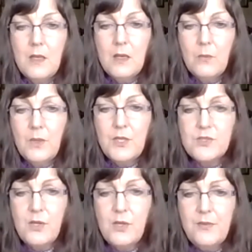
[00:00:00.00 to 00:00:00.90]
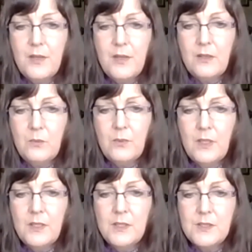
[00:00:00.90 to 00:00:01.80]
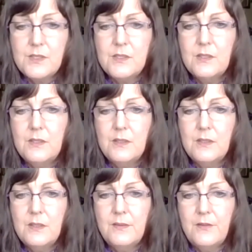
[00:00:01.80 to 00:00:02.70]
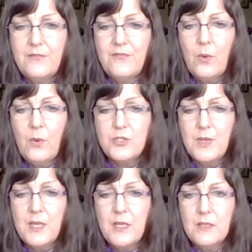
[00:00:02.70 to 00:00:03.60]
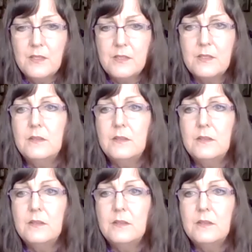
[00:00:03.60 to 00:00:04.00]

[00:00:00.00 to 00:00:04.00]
What you saw there was that four trees